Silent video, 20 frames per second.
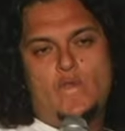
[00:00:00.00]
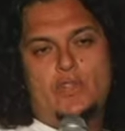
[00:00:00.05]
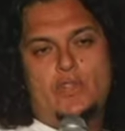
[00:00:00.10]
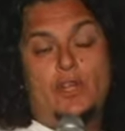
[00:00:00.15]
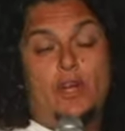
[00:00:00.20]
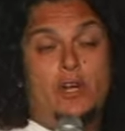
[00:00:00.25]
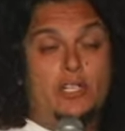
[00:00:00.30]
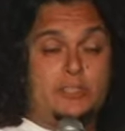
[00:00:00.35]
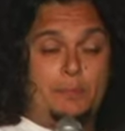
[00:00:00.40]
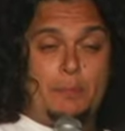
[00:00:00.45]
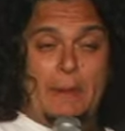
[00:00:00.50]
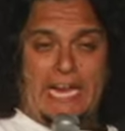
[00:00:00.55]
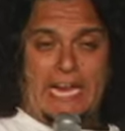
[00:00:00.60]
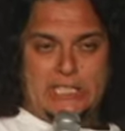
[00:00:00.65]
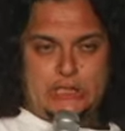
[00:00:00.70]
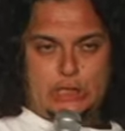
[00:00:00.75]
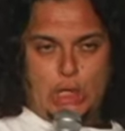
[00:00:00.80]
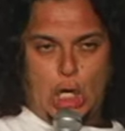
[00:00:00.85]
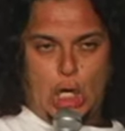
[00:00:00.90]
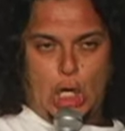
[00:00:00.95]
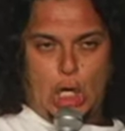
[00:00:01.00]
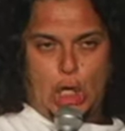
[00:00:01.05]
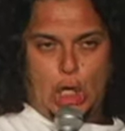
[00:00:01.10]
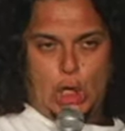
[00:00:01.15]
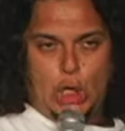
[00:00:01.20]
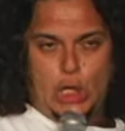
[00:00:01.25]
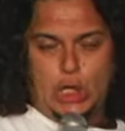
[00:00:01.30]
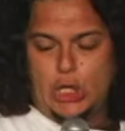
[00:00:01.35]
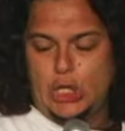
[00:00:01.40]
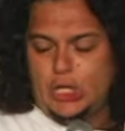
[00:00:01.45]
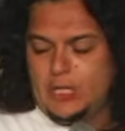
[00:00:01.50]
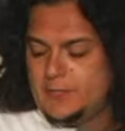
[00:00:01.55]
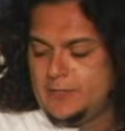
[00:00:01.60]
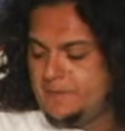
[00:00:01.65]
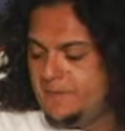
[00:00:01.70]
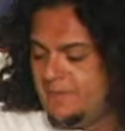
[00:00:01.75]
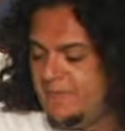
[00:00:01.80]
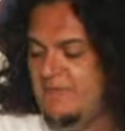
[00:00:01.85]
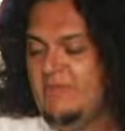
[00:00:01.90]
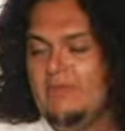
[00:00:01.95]
You're special.
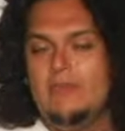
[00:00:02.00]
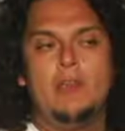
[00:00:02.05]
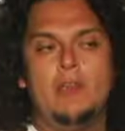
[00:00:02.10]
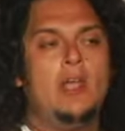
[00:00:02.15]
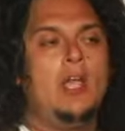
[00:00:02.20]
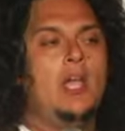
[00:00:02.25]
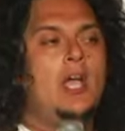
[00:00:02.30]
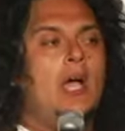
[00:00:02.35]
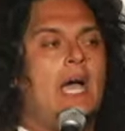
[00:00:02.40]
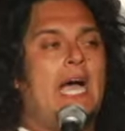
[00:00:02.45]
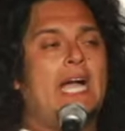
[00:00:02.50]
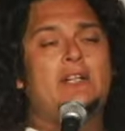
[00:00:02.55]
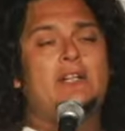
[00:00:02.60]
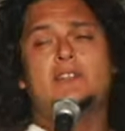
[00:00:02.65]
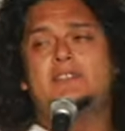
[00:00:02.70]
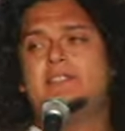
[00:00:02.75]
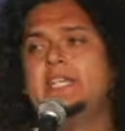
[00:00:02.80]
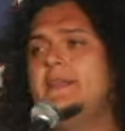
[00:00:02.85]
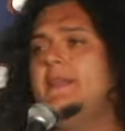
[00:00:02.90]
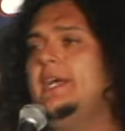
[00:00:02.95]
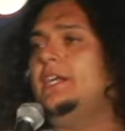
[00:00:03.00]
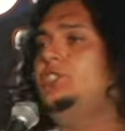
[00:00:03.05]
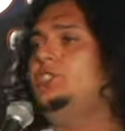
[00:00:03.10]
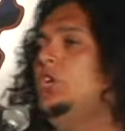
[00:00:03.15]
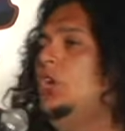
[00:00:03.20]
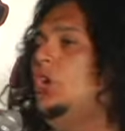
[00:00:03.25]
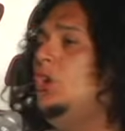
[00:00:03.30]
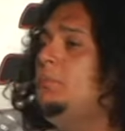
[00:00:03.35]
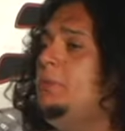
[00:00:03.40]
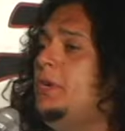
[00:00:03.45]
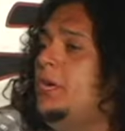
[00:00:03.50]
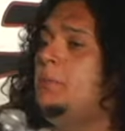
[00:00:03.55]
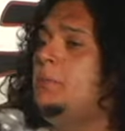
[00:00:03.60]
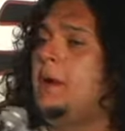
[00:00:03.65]
I could say that joke because